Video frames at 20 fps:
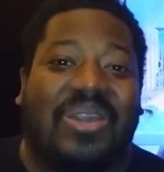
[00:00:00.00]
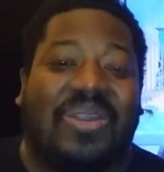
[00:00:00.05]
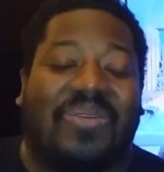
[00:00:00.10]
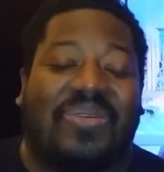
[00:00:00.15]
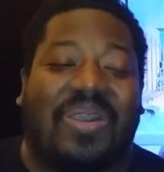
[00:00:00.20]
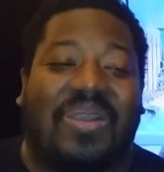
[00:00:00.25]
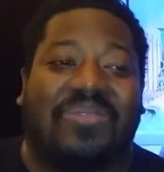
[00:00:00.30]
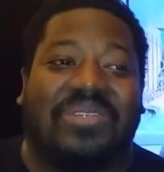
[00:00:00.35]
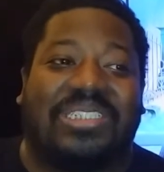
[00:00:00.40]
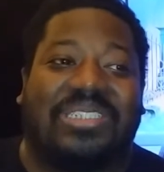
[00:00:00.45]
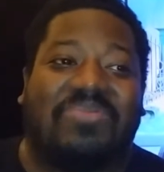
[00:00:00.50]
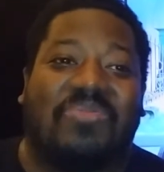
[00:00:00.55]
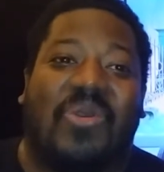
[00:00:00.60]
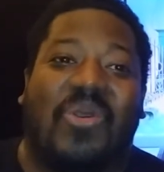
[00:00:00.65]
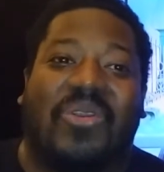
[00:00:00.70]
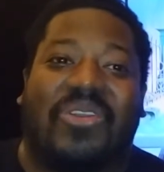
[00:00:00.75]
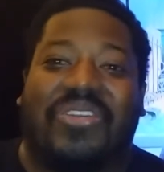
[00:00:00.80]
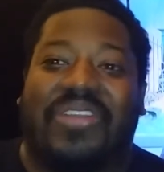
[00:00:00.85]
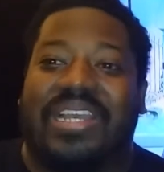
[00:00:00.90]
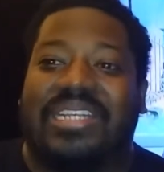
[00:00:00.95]
What was
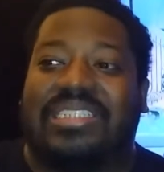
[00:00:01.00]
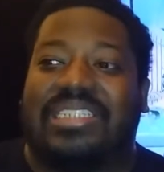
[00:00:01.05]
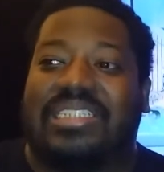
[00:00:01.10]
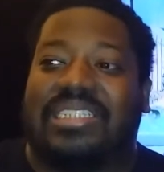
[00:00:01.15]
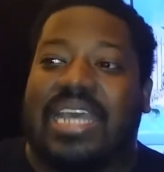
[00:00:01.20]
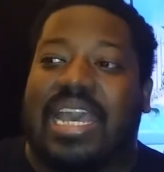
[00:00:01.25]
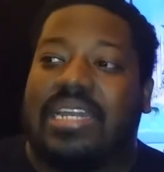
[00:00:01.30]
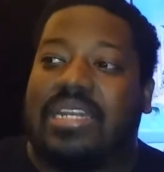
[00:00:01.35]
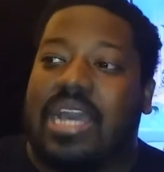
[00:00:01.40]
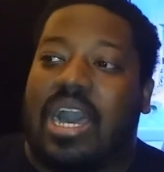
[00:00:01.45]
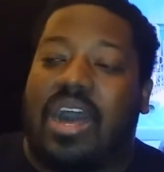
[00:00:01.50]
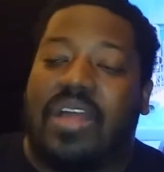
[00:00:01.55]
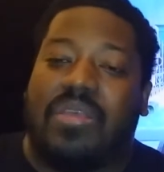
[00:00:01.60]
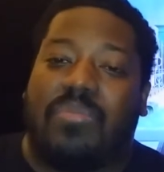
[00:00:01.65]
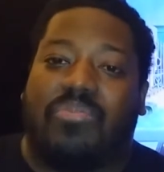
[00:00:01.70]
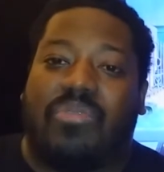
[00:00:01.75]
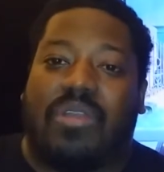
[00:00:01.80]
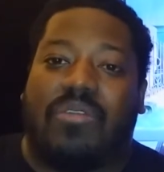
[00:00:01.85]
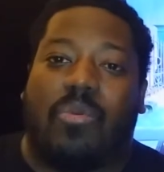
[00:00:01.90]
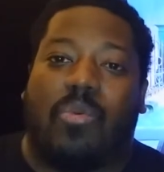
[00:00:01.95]
more crazy is that the
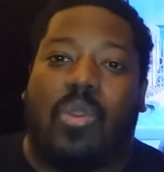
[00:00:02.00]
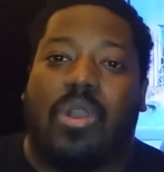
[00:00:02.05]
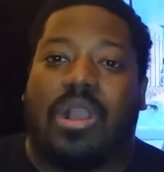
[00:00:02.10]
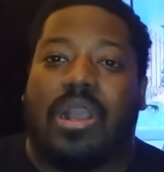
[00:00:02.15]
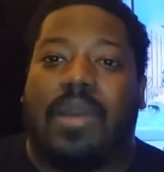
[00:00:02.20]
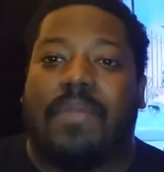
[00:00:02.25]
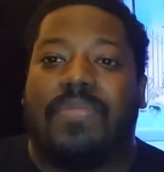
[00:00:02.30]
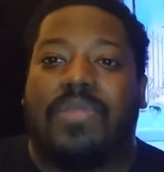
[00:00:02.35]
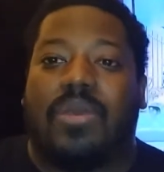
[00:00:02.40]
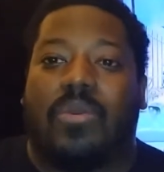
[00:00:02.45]
other brother woke up.